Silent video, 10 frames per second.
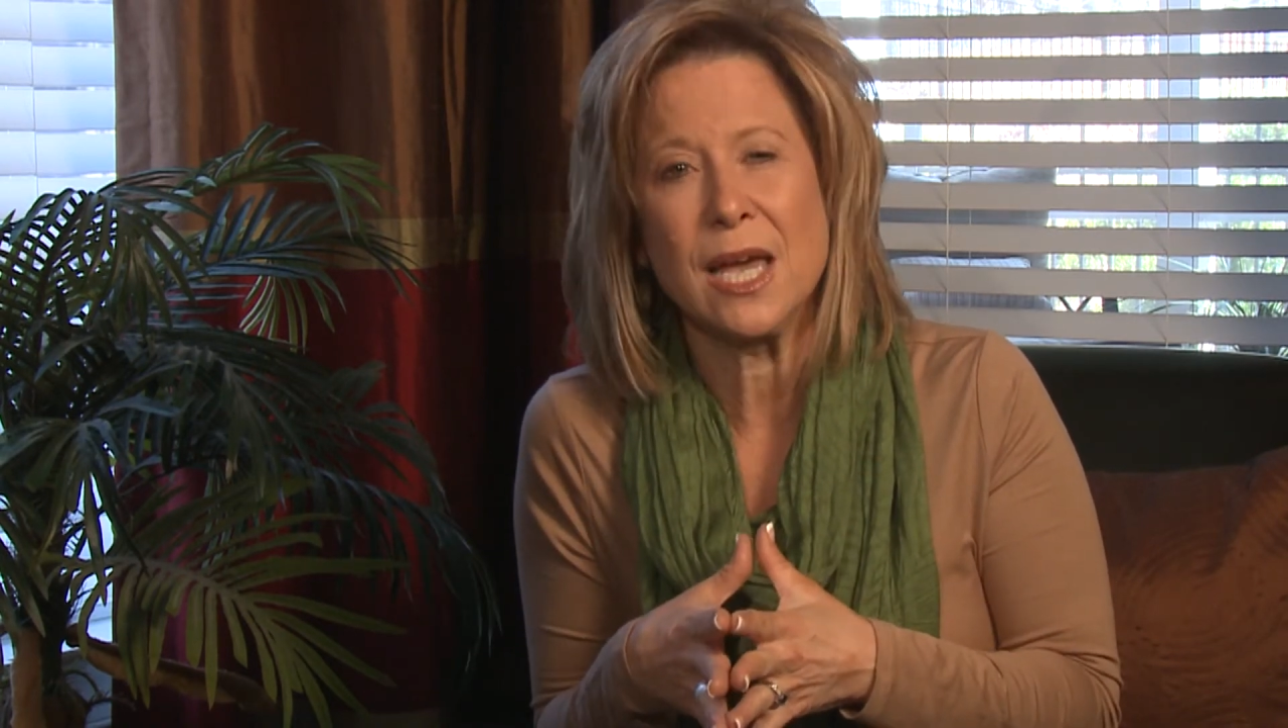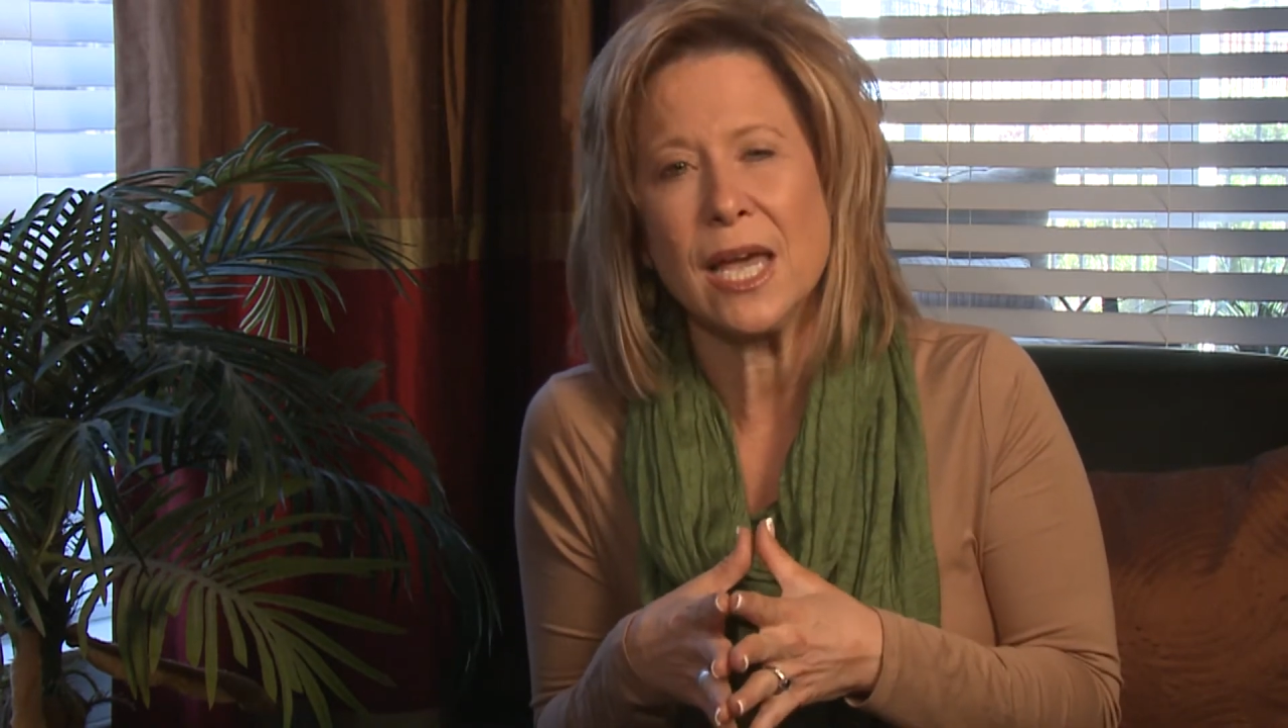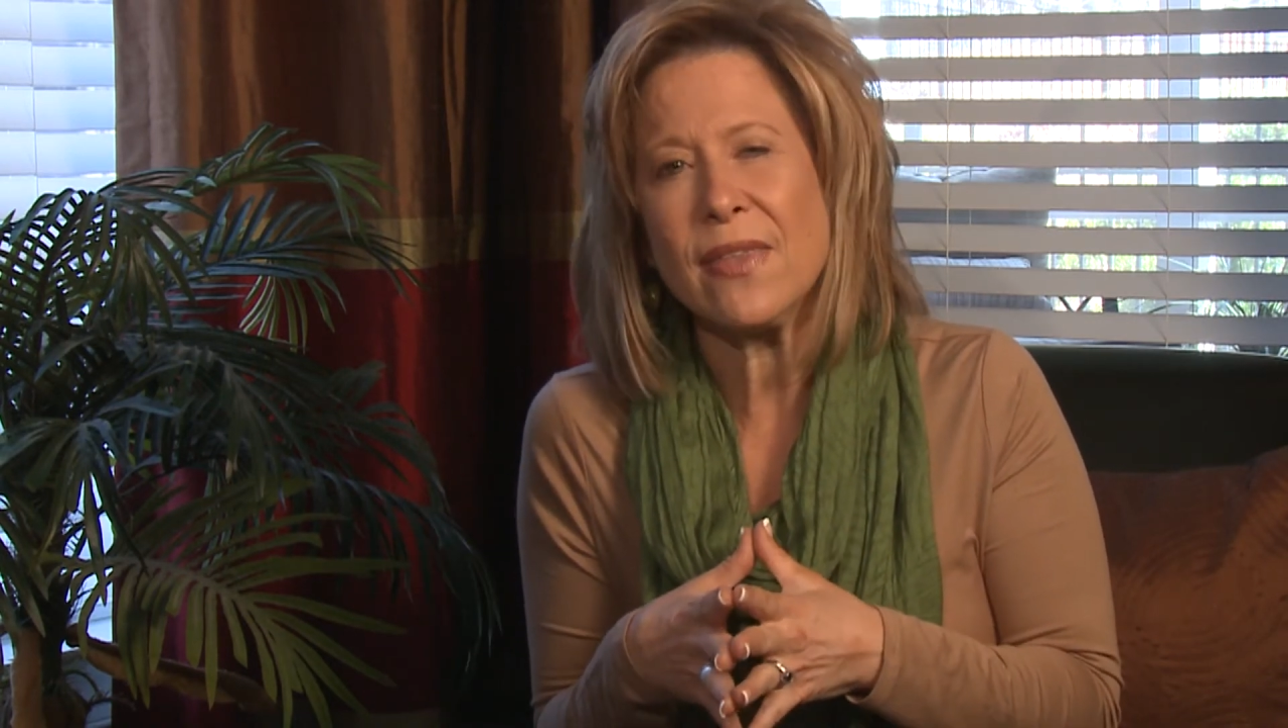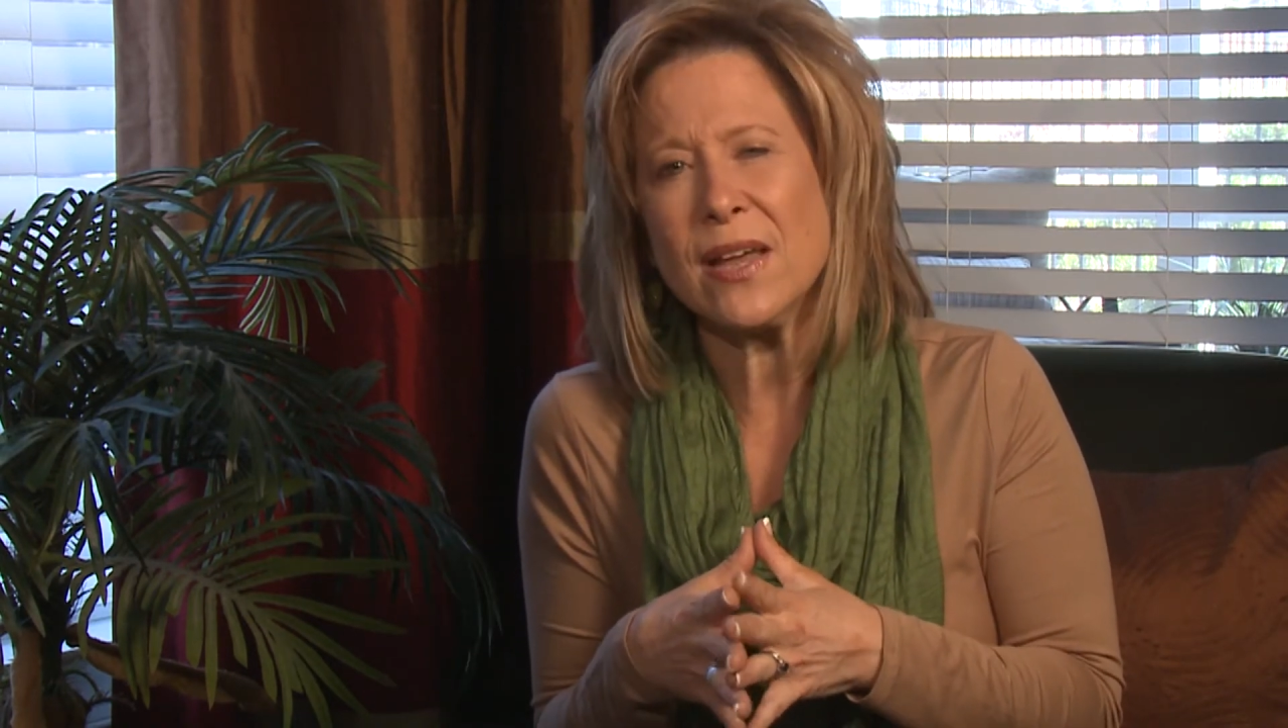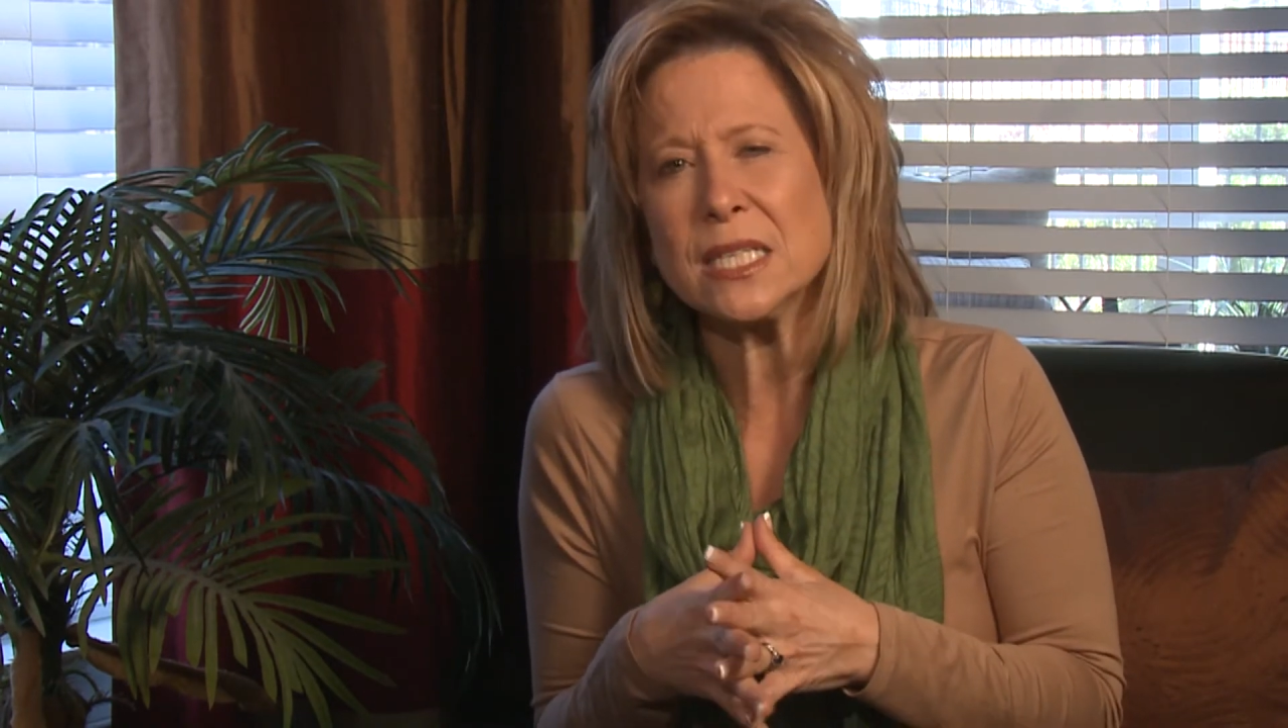
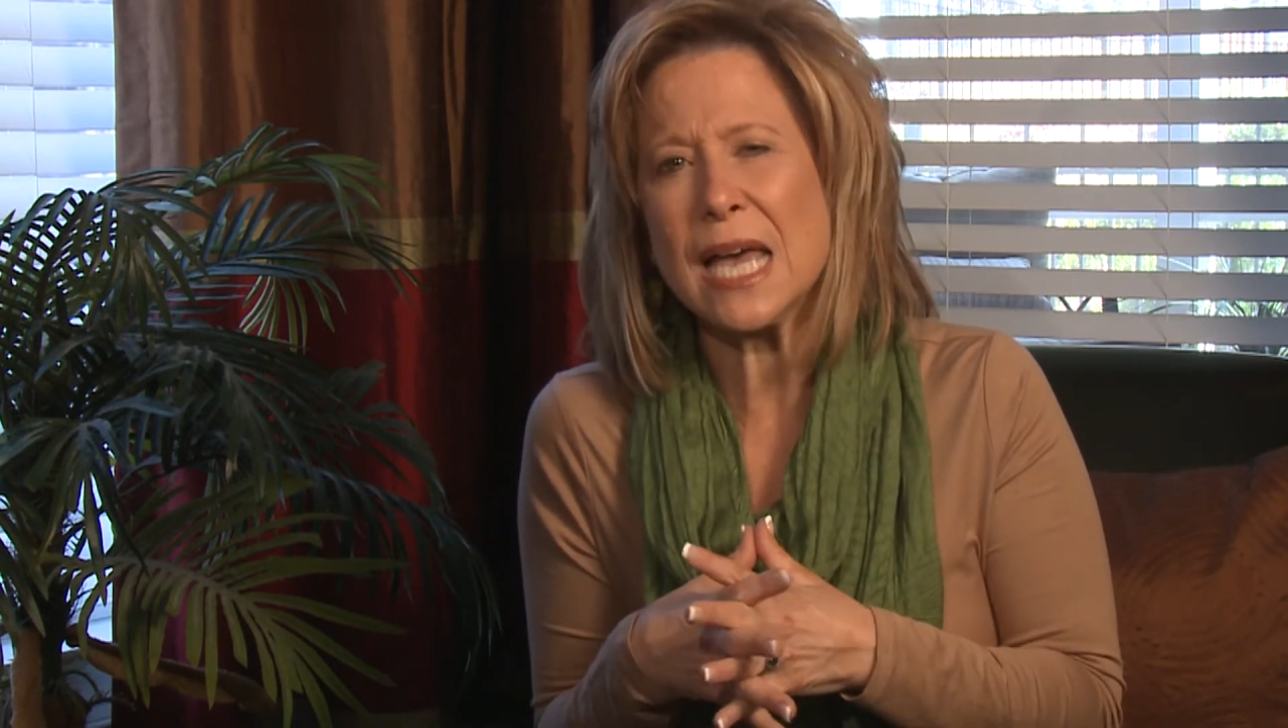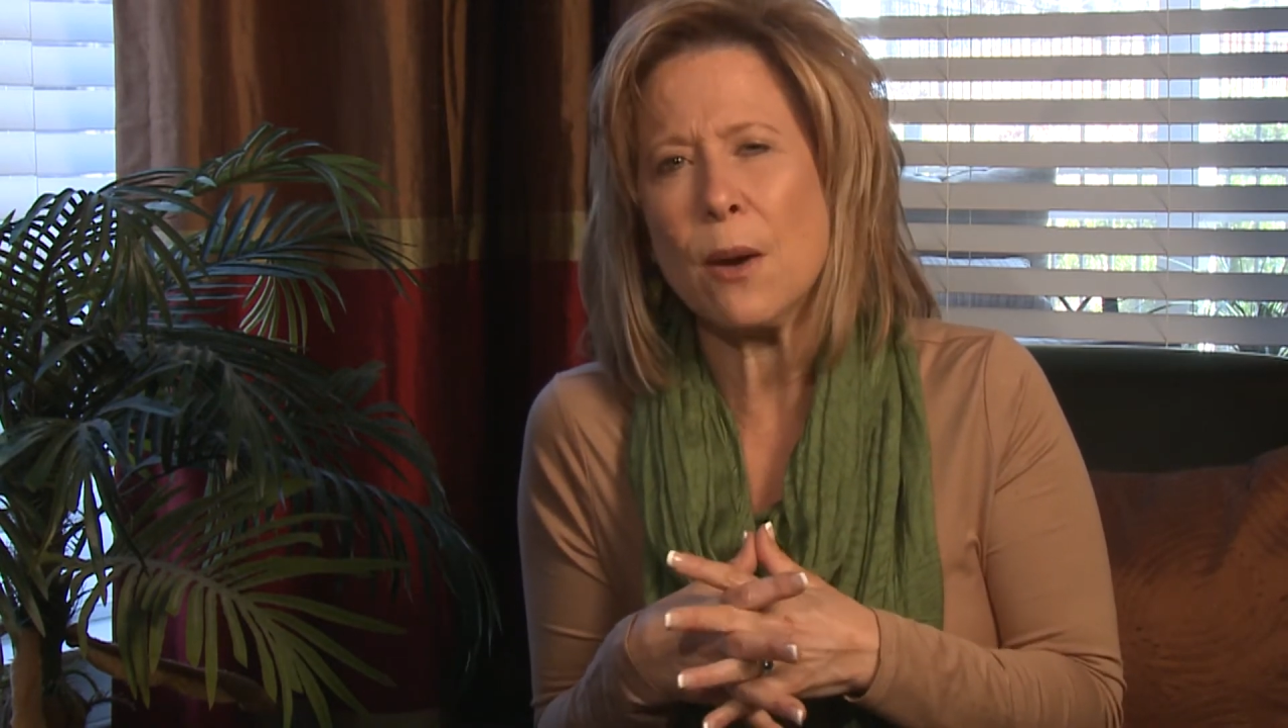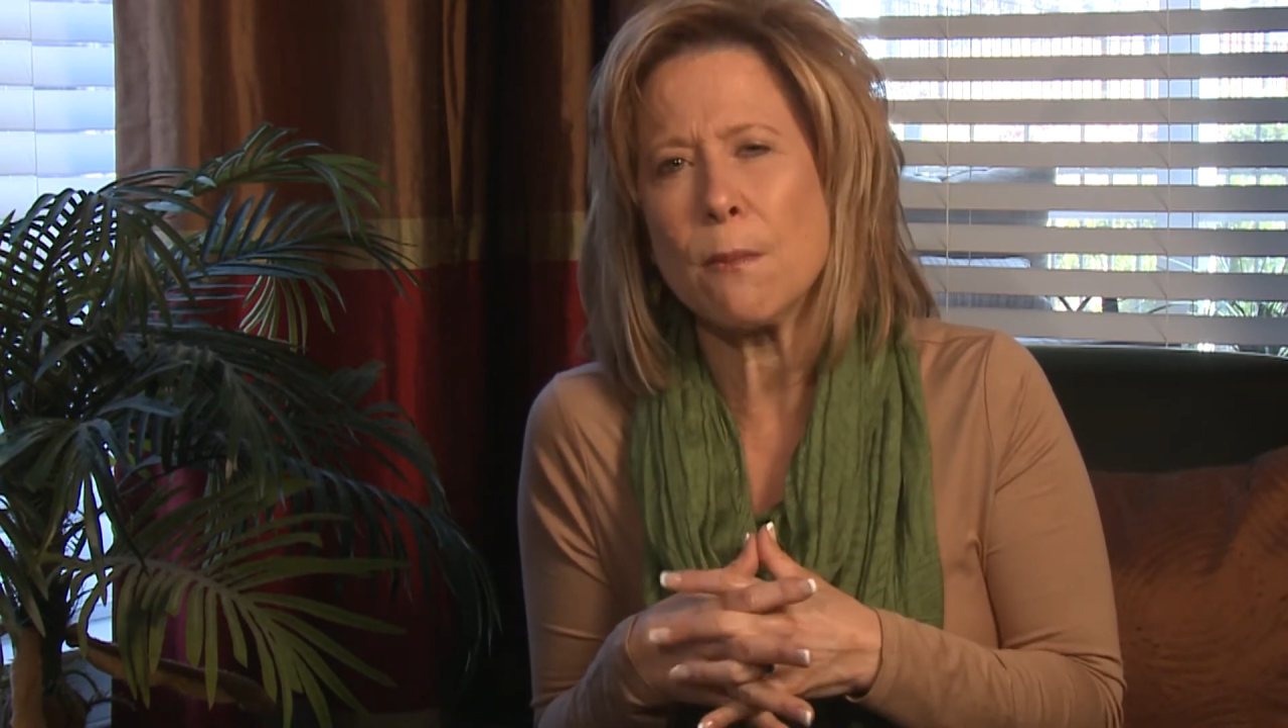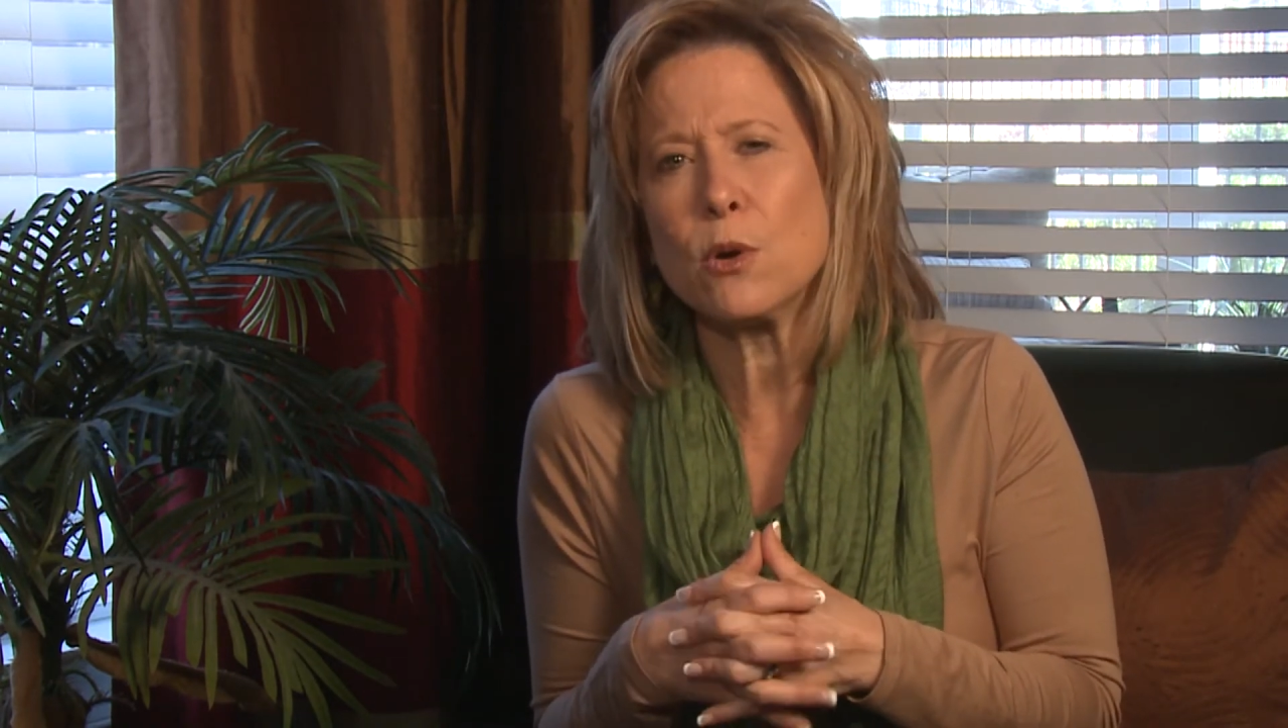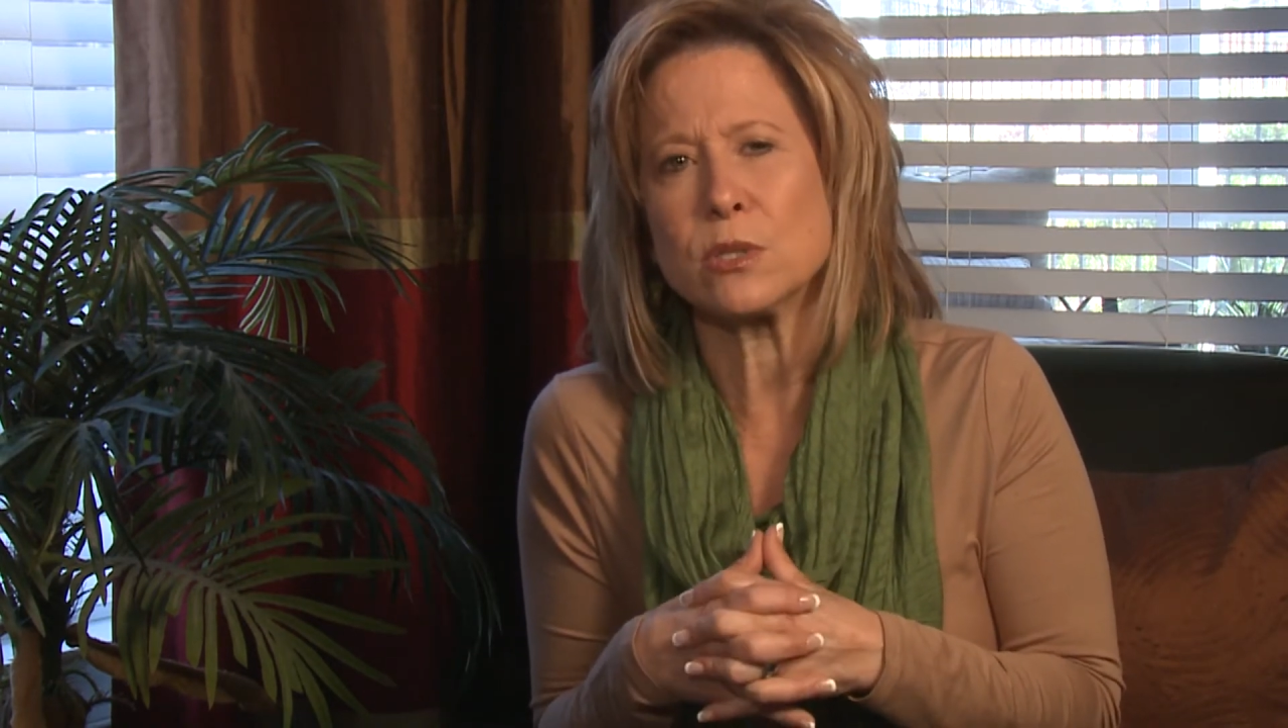and that's
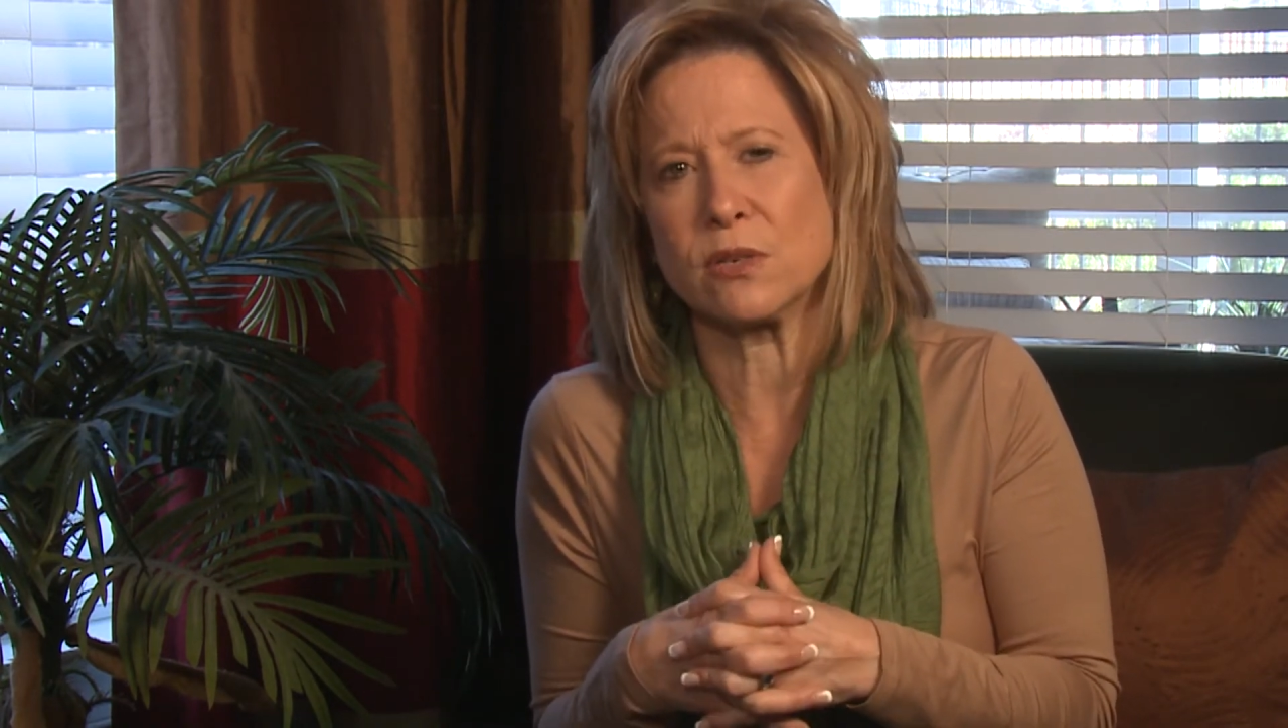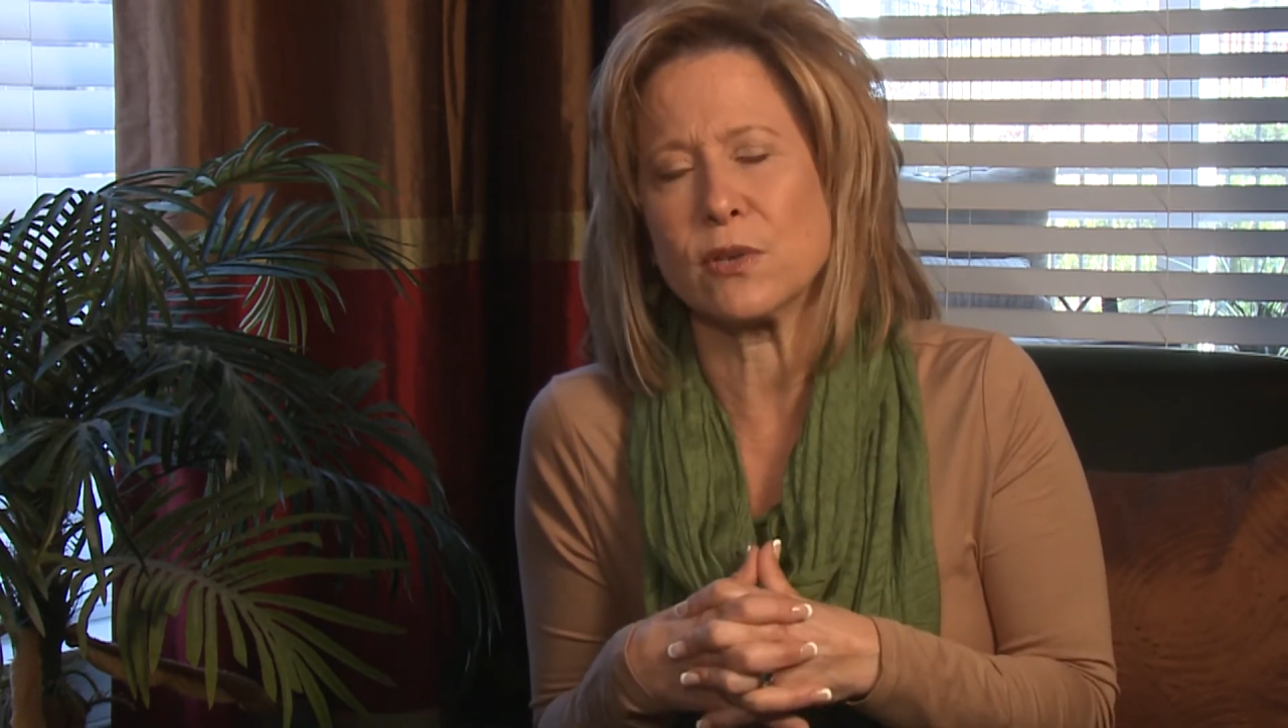how most